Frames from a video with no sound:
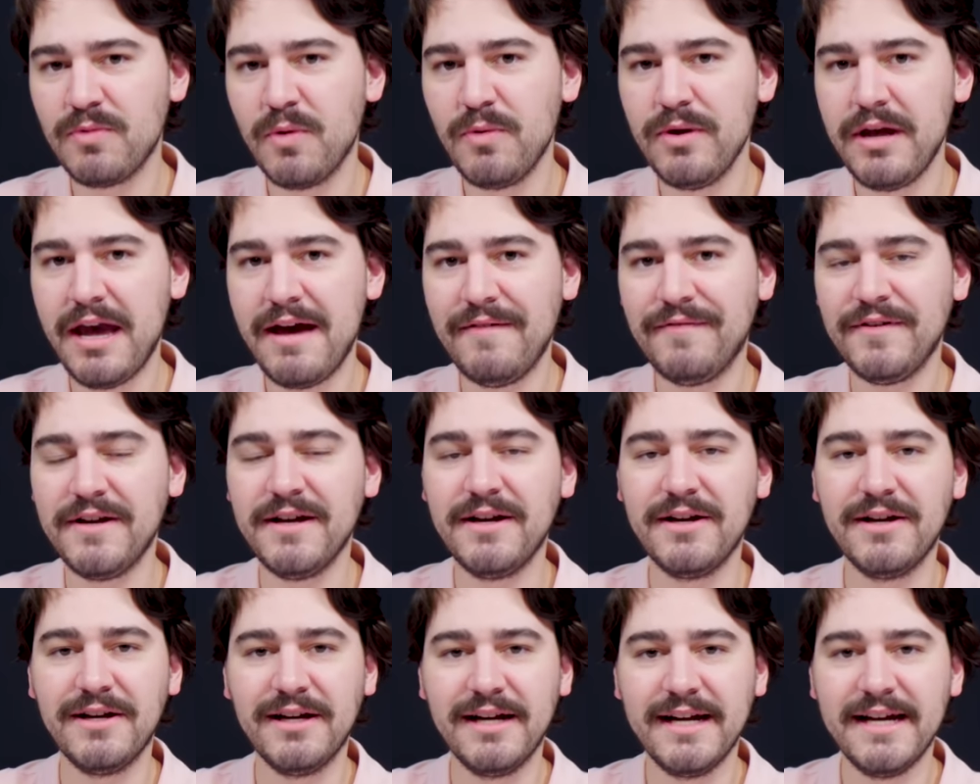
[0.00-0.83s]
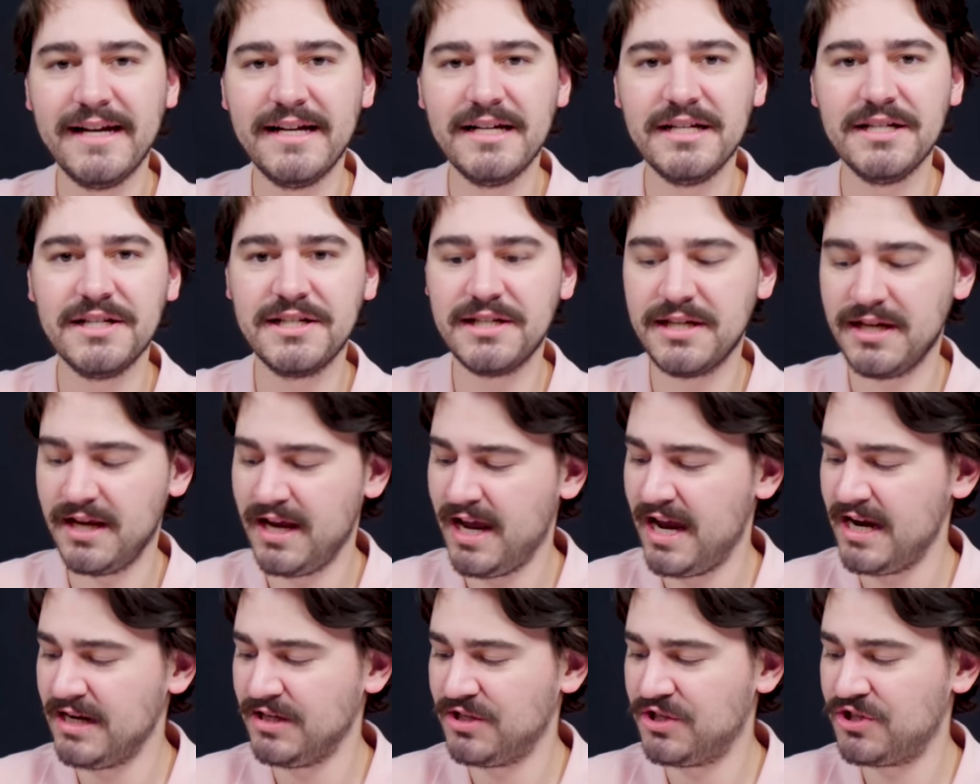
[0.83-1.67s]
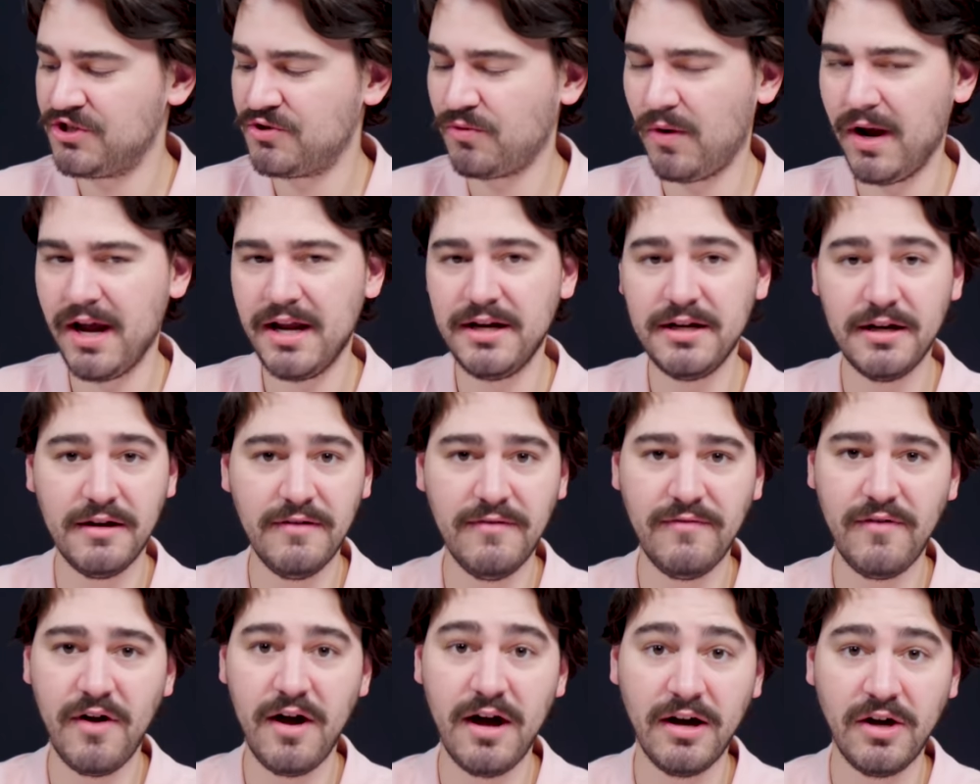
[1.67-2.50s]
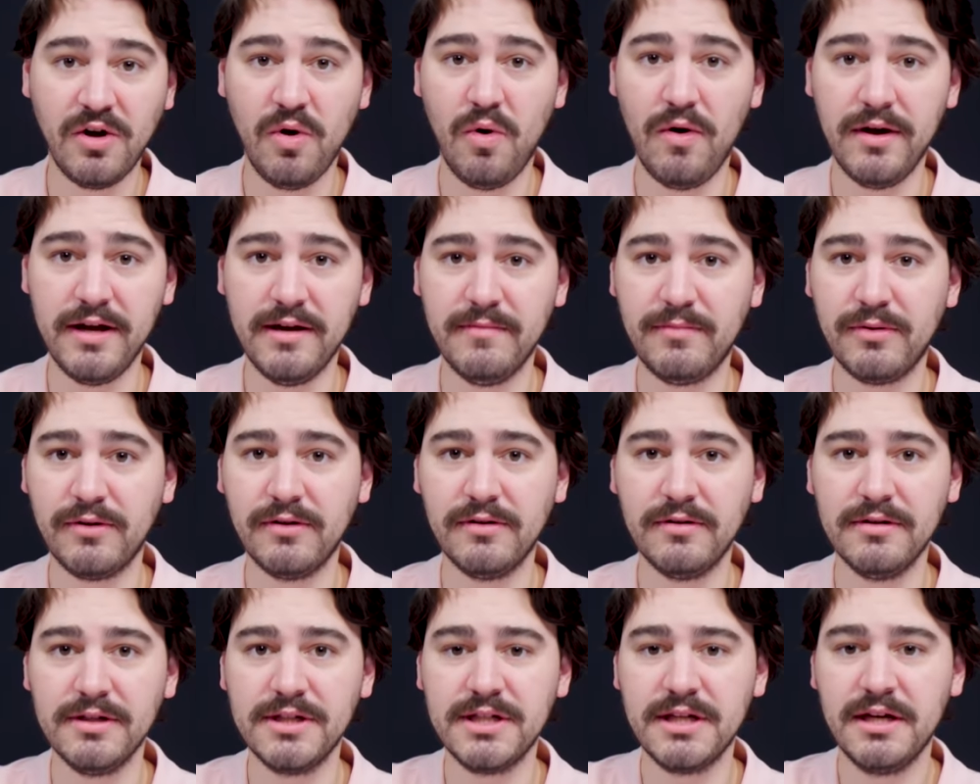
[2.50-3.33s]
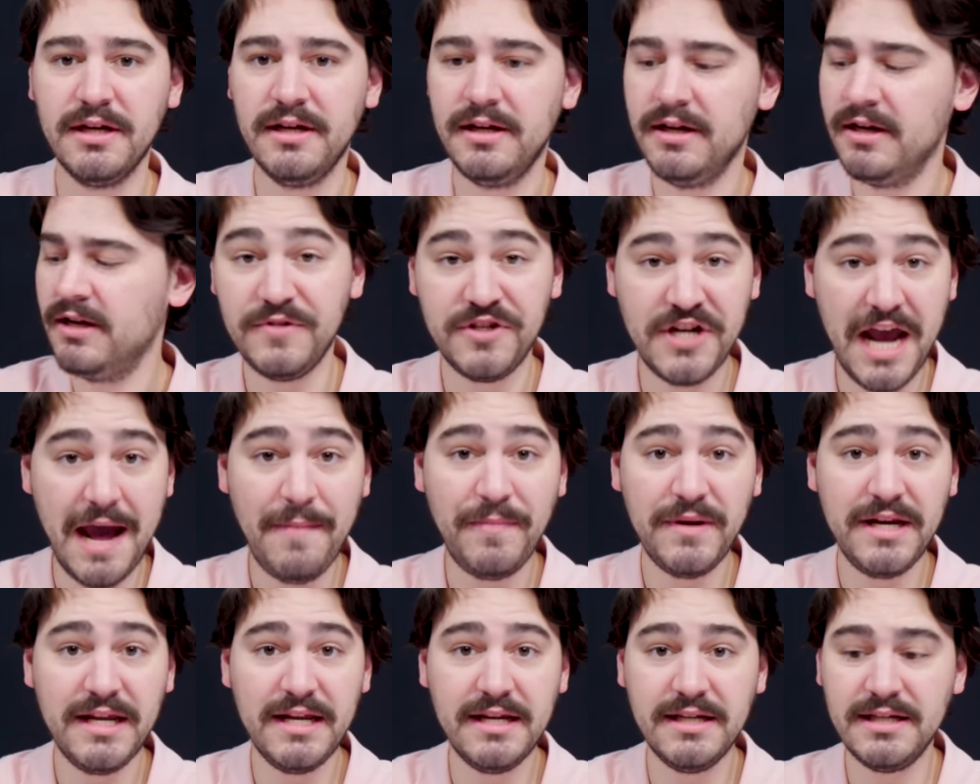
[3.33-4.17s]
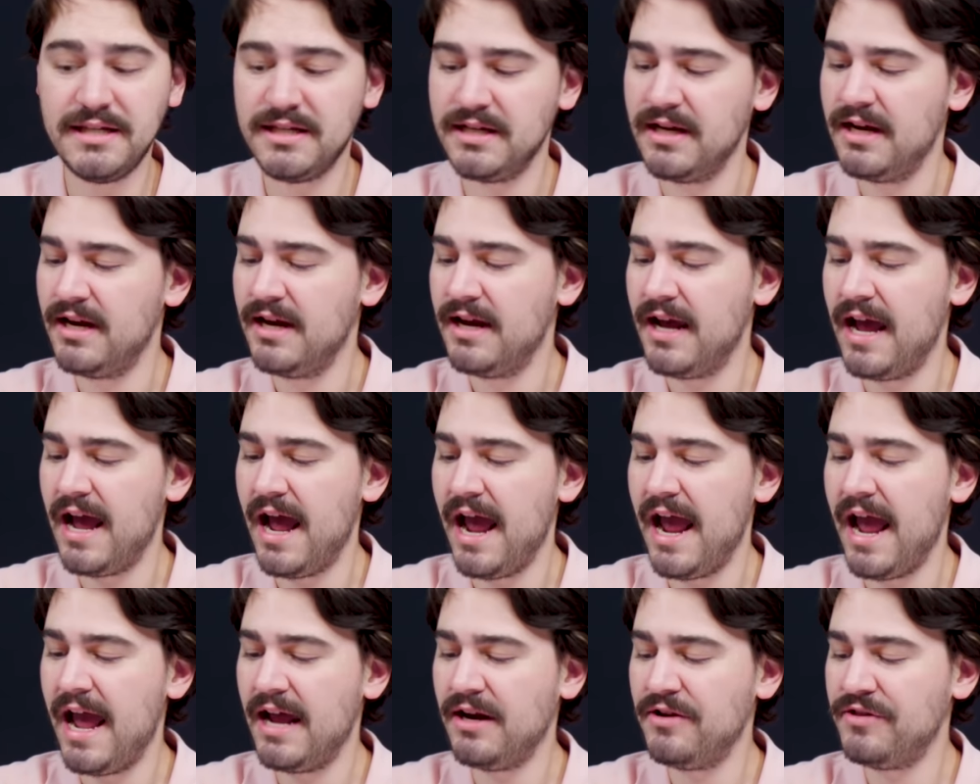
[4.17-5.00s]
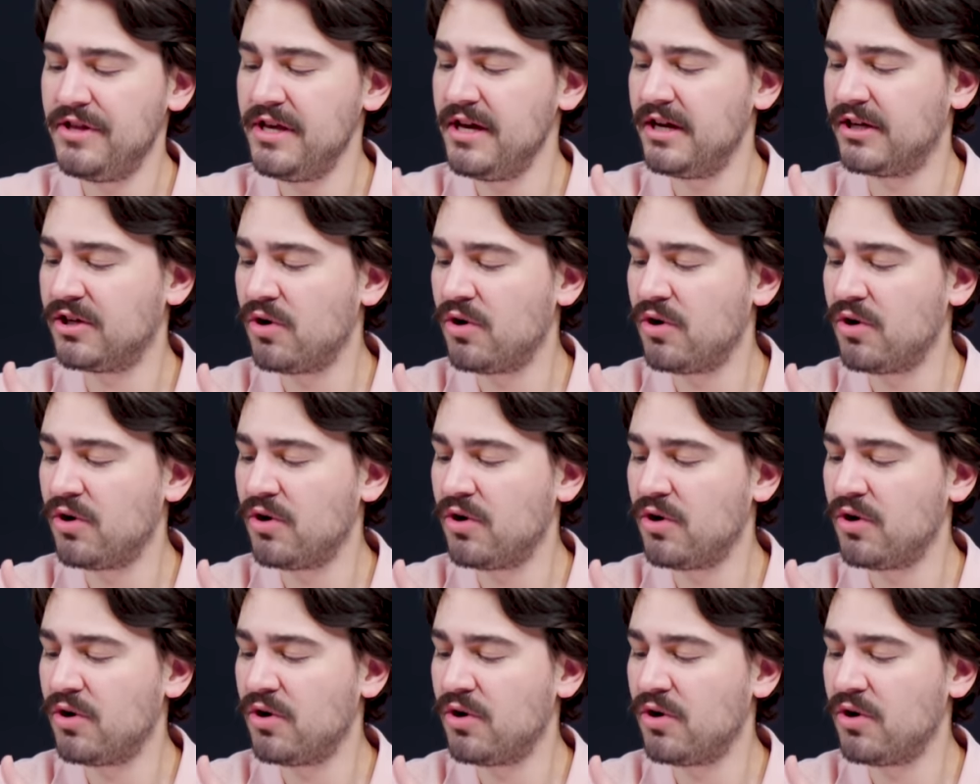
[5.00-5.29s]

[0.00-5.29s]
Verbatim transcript: What we have here is a strand of Akoya pearls, Japanese, and the